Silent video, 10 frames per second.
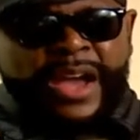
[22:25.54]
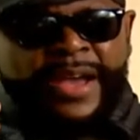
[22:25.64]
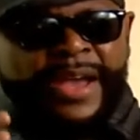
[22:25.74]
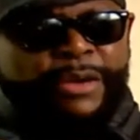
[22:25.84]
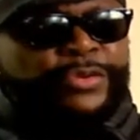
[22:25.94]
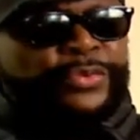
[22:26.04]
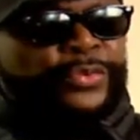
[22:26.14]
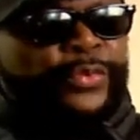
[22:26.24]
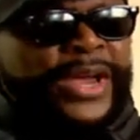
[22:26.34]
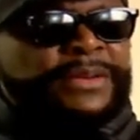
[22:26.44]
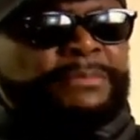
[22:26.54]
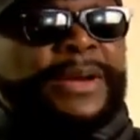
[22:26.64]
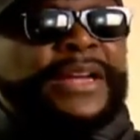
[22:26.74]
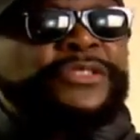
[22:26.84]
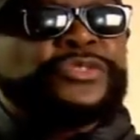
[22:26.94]
I would write
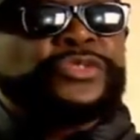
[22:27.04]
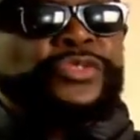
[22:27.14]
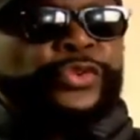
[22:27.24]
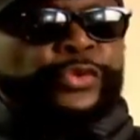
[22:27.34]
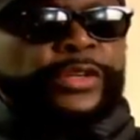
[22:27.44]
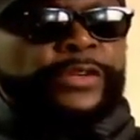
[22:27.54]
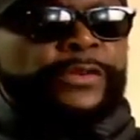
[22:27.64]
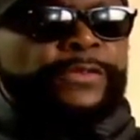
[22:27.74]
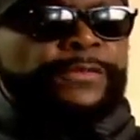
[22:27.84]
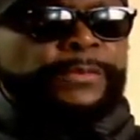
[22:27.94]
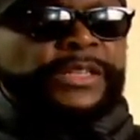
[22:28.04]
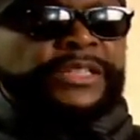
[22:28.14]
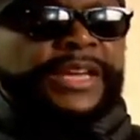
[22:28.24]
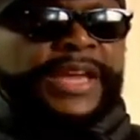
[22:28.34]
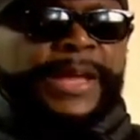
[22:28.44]
my story from the
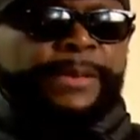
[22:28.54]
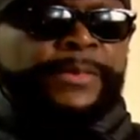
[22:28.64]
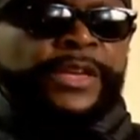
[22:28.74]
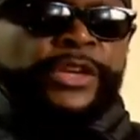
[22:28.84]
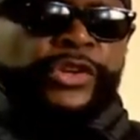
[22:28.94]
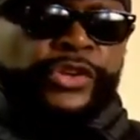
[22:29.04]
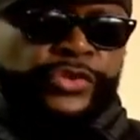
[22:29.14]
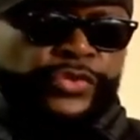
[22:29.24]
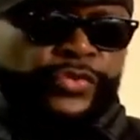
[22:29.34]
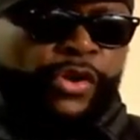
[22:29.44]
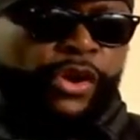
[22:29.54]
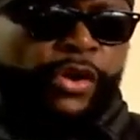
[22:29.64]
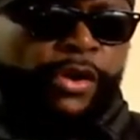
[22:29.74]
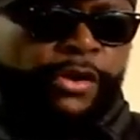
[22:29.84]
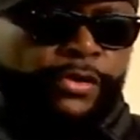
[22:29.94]
time you
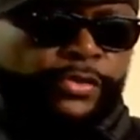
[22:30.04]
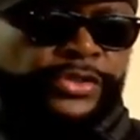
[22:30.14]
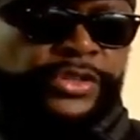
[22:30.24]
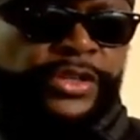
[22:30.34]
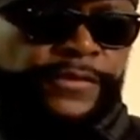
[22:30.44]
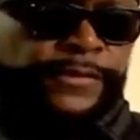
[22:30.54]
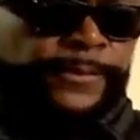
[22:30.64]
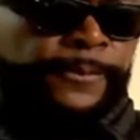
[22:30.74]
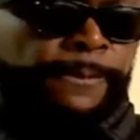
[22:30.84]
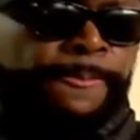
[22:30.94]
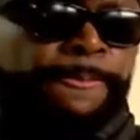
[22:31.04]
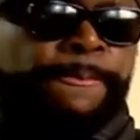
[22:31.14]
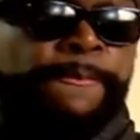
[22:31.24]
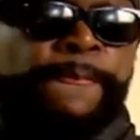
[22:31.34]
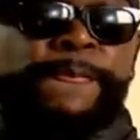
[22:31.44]
are old enough
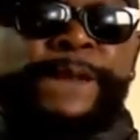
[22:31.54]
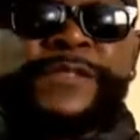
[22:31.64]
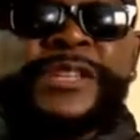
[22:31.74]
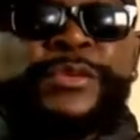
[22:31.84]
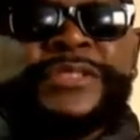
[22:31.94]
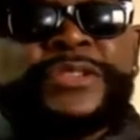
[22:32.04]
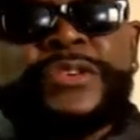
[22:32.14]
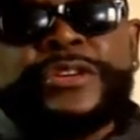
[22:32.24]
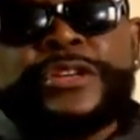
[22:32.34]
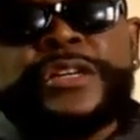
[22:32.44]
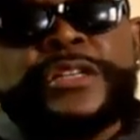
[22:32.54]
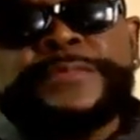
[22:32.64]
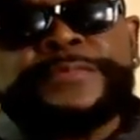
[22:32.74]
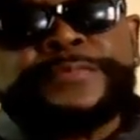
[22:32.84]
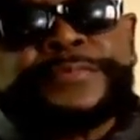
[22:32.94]
to see what's going
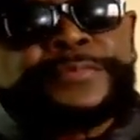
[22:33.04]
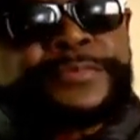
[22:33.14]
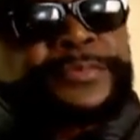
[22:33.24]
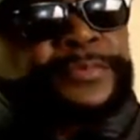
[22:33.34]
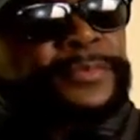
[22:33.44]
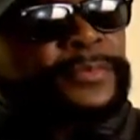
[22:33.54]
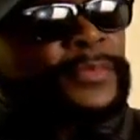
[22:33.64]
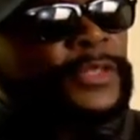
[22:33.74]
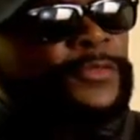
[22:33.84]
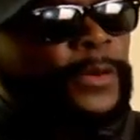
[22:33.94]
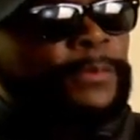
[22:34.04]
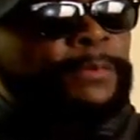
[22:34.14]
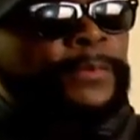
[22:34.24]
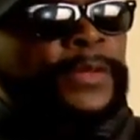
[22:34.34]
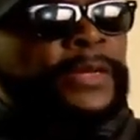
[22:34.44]
on, from
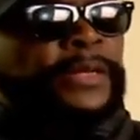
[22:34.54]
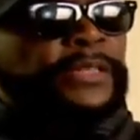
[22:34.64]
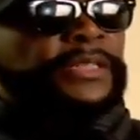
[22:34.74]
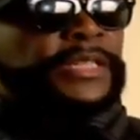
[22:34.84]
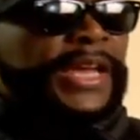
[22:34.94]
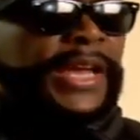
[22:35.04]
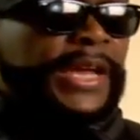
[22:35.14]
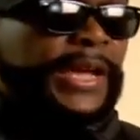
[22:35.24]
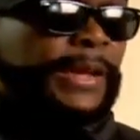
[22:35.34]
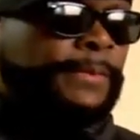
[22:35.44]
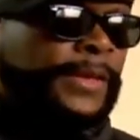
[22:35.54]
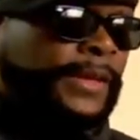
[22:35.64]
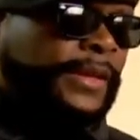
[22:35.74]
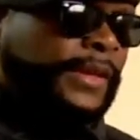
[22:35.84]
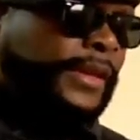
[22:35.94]
the time
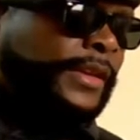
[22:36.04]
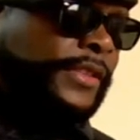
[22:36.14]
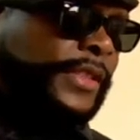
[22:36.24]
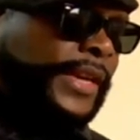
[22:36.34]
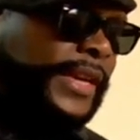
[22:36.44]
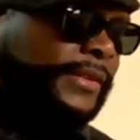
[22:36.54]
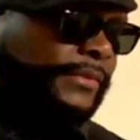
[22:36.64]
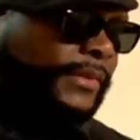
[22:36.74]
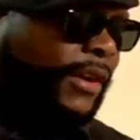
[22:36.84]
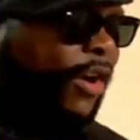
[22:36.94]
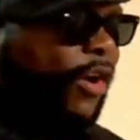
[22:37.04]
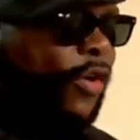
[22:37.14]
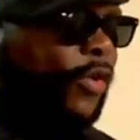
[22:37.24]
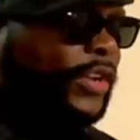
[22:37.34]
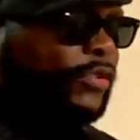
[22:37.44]
that
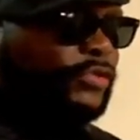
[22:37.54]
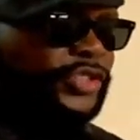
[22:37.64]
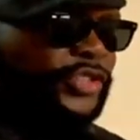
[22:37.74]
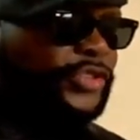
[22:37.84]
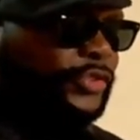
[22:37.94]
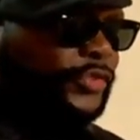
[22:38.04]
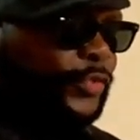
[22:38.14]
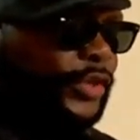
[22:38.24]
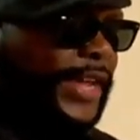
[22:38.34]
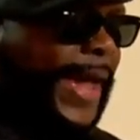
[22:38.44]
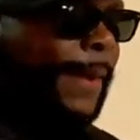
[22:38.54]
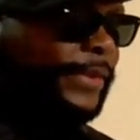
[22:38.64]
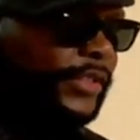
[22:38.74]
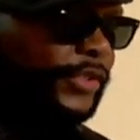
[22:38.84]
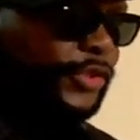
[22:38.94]
all those years of what
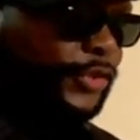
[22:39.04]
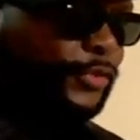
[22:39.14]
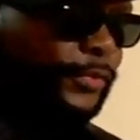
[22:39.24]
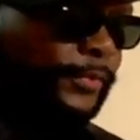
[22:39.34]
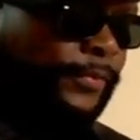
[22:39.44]
happened to you.